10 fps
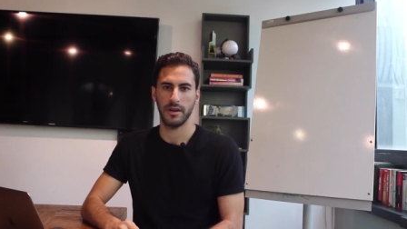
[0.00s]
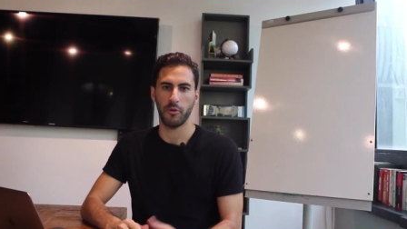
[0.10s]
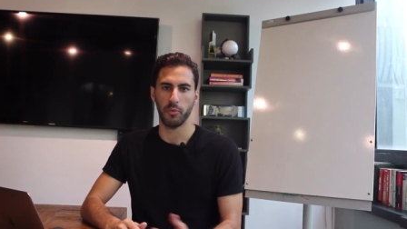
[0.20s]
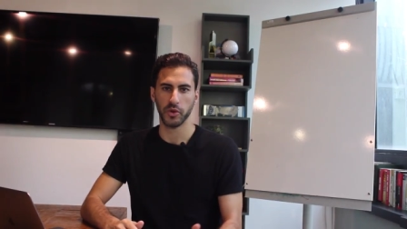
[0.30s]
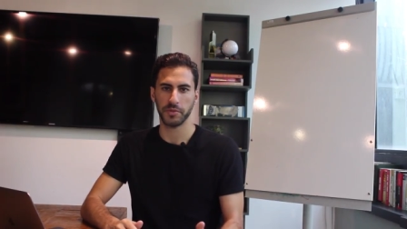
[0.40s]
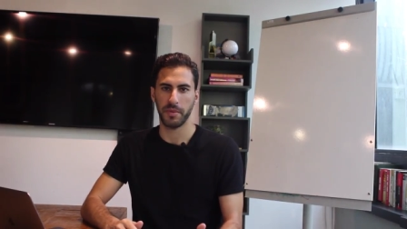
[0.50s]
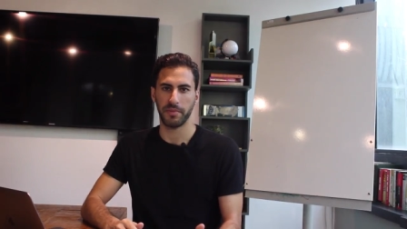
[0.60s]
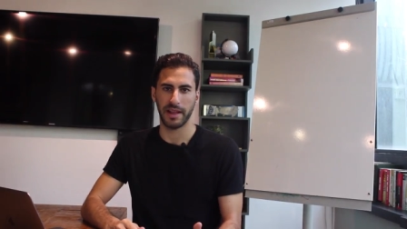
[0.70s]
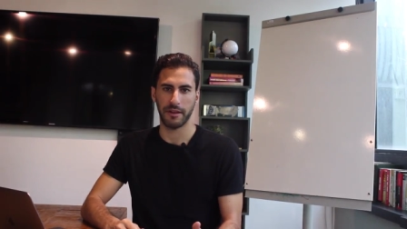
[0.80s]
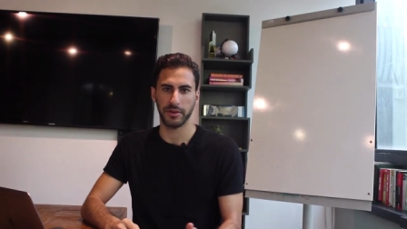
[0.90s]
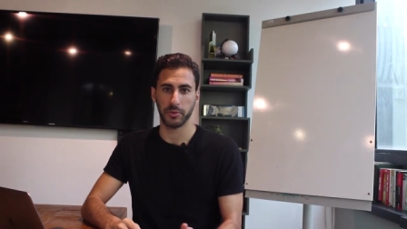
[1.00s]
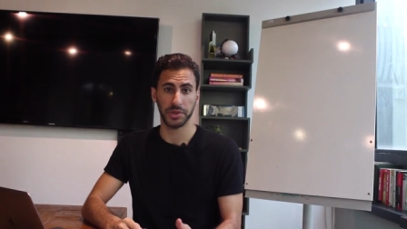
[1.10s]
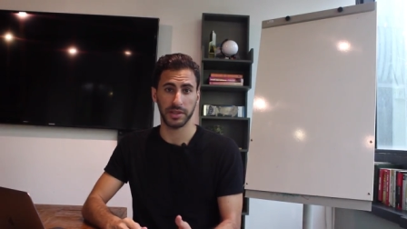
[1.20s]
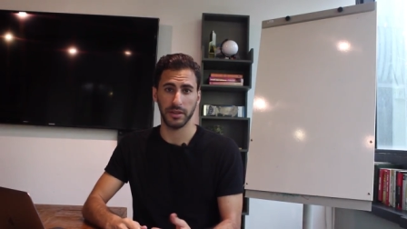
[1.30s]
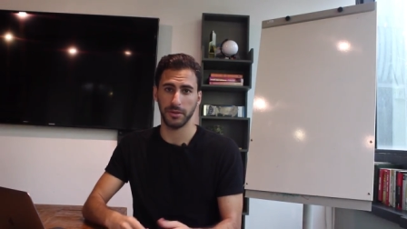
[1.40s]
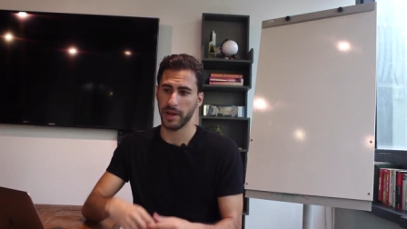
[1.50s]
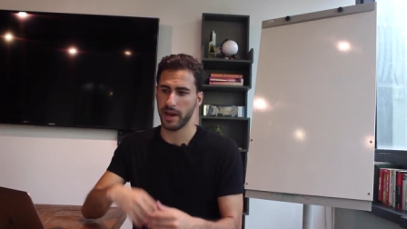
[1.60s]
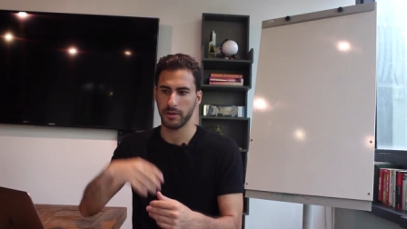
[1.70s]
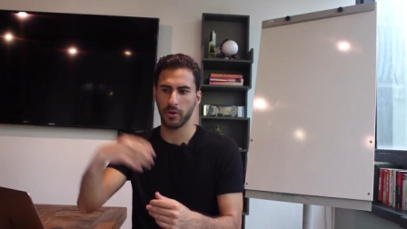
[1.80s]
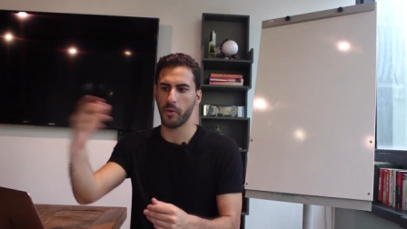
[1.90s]
Now, most people out there will tell you,
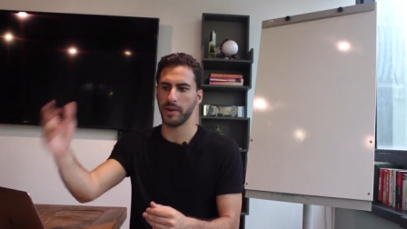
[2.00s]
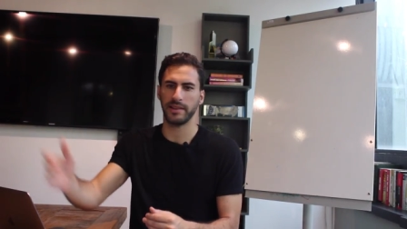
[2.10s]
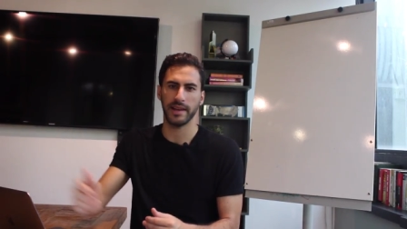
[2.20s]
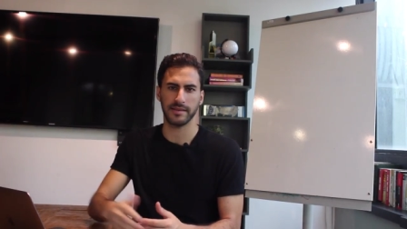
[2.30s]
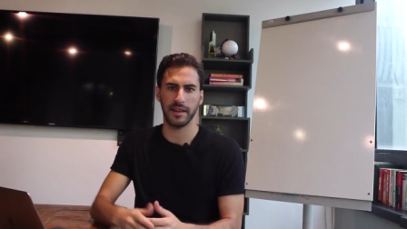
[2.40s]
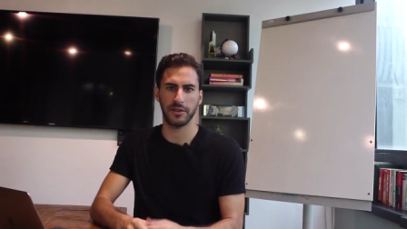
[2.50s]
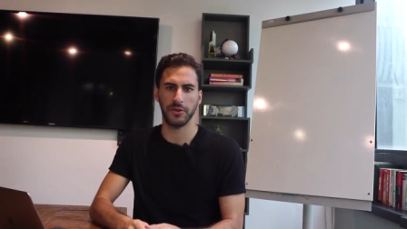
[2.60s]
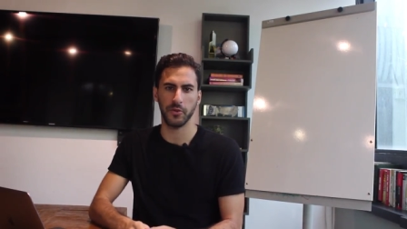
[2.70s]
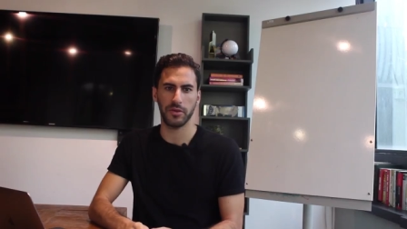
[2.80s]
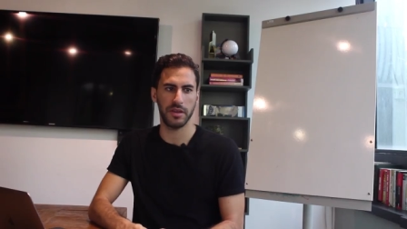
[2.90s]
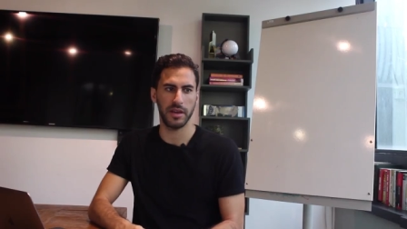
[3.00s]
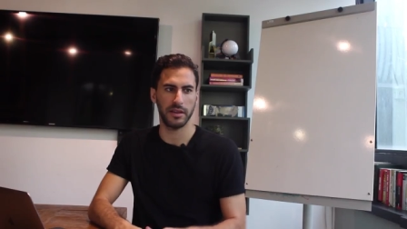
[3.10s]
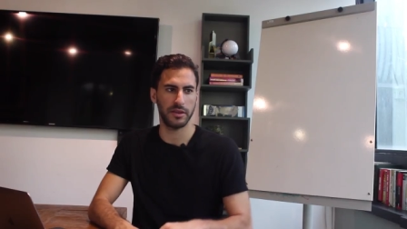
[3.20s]
yeah, go and test that new thing.